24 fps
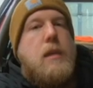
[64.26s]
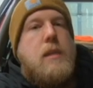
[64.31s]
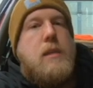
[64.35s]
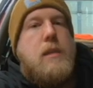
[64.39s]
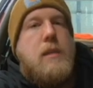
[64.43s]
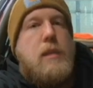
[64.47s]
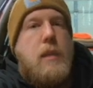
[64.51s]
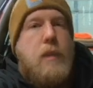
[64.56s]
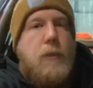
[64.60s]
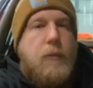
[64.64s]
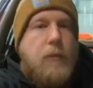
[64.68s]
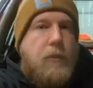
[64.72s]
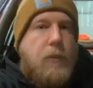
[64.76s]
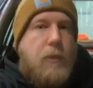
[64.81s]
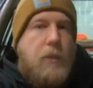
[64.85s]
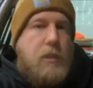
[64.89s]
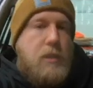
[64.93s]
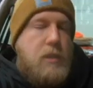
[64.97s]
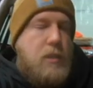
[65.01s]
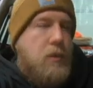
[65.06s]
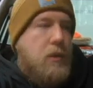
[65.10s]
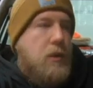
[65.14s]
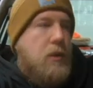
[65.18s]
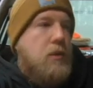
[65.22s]
a seat for
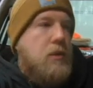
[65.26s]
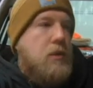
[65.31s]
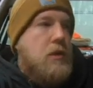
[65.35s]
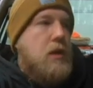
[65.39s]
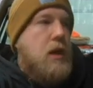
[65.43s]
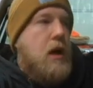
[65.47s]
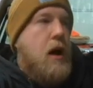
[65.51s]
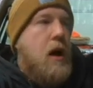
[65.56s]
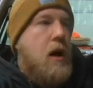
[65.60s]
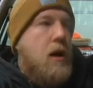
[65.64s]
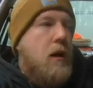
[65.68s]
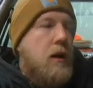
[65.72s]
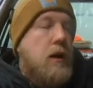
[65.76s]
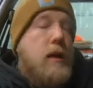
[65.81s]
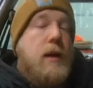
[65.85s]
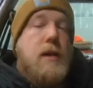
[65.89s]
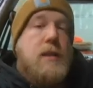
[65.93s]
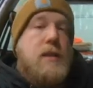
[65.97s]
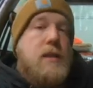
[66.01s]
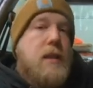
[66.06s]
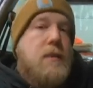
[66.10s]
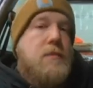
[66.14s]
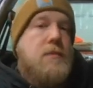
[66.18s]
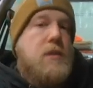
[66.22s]
someone who's taller
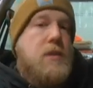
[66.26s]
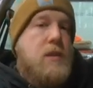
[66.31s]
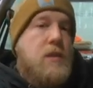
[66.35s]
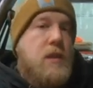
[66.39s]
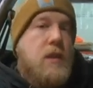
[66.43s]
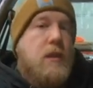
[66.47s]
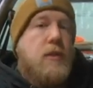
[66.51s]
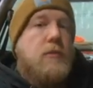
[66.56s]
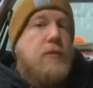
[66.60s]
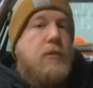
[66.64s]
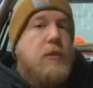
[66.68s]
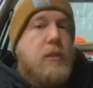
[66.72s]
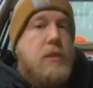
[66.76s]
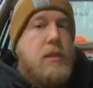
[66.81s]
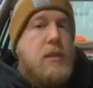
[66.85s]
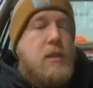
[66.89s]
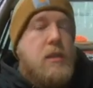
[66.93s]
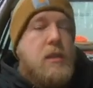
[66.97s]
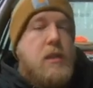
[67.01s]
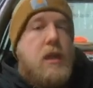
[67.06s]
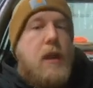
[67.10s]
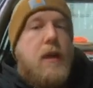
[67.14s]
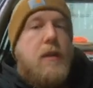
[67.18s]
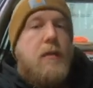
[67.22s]
because I'm six foot
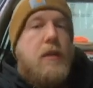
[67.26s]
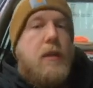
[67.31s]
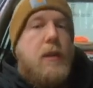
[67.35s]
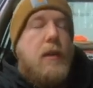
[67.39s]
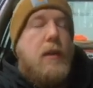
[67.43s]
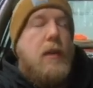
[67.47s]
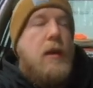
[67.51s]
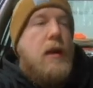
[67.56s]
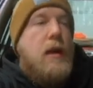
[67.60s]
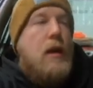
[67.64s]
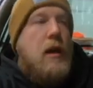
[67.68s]
seven.